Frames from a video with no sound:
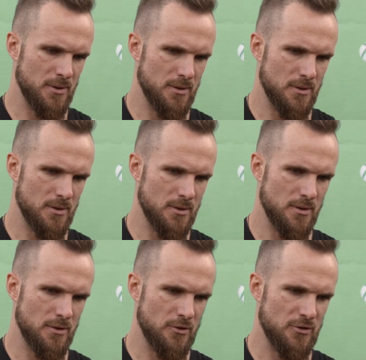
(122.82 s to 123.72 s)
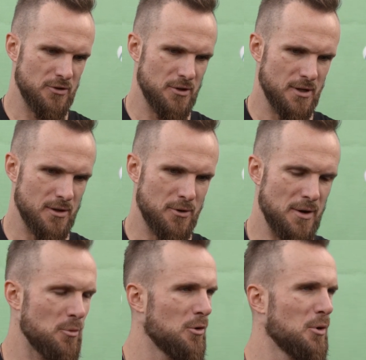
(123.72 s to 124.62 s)
you just
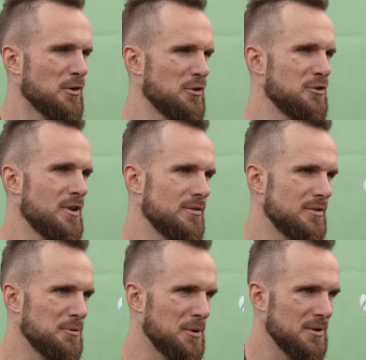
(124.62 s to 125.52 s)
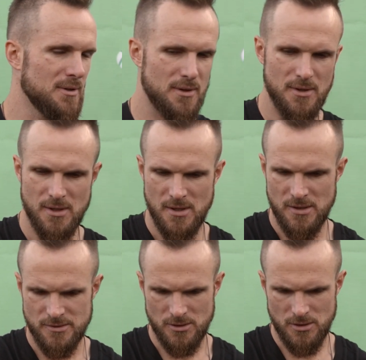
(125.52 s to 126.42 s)
create more work for yourself, if you will.
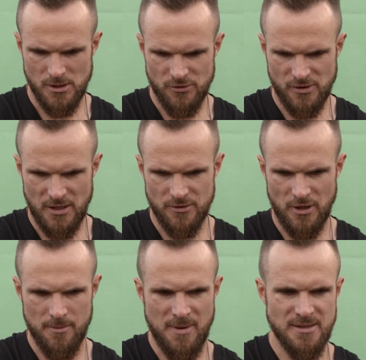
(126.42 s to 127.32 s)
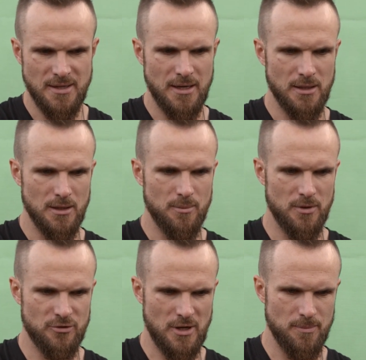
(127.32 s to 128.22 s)
So just kind of try to maintain a little bit
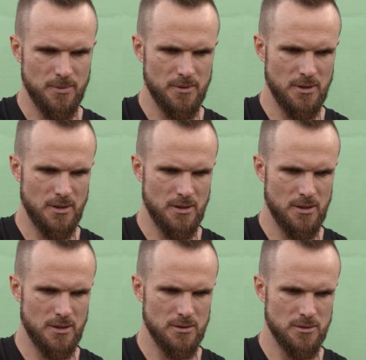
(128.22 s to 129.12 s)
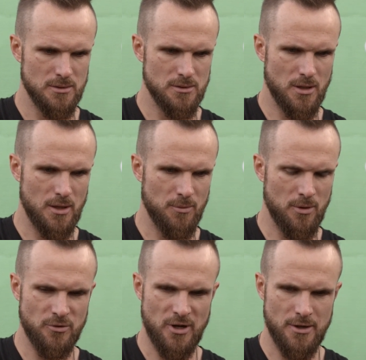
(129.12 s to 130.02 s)
of shape, and then
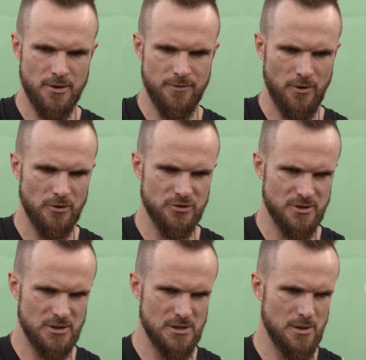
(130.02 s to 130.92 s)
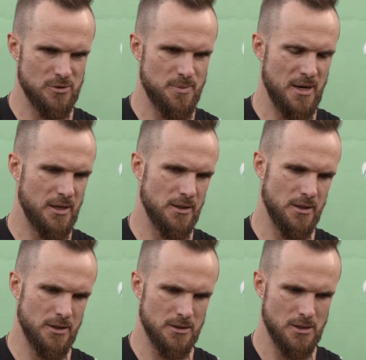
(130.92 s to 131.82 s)
come January 1st, I was back in
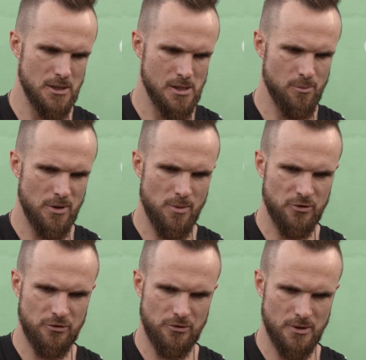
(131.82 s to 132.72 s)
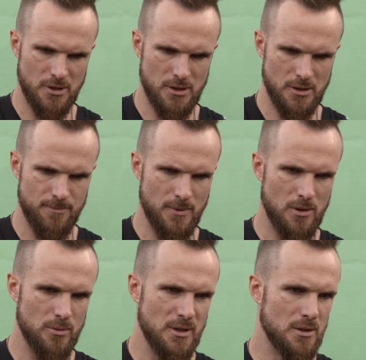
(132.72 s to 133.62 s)
here pretty much
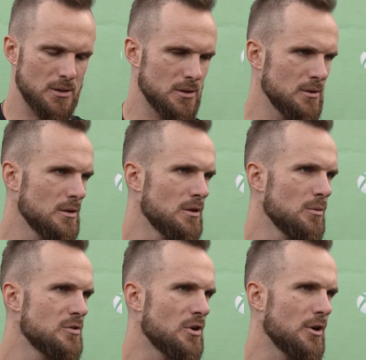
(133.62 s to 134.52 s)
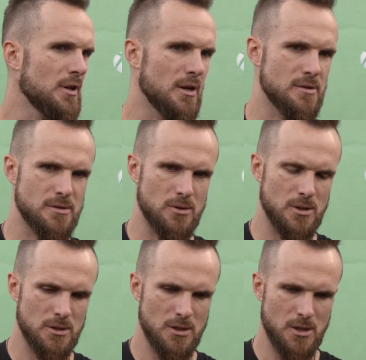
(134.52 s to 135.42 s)
all week until we started again.
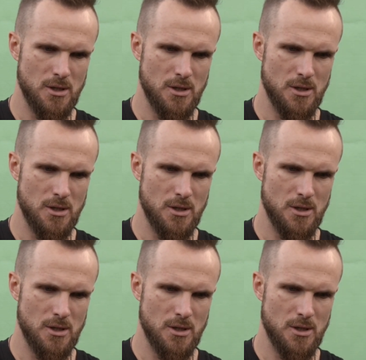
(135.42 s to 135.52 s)
So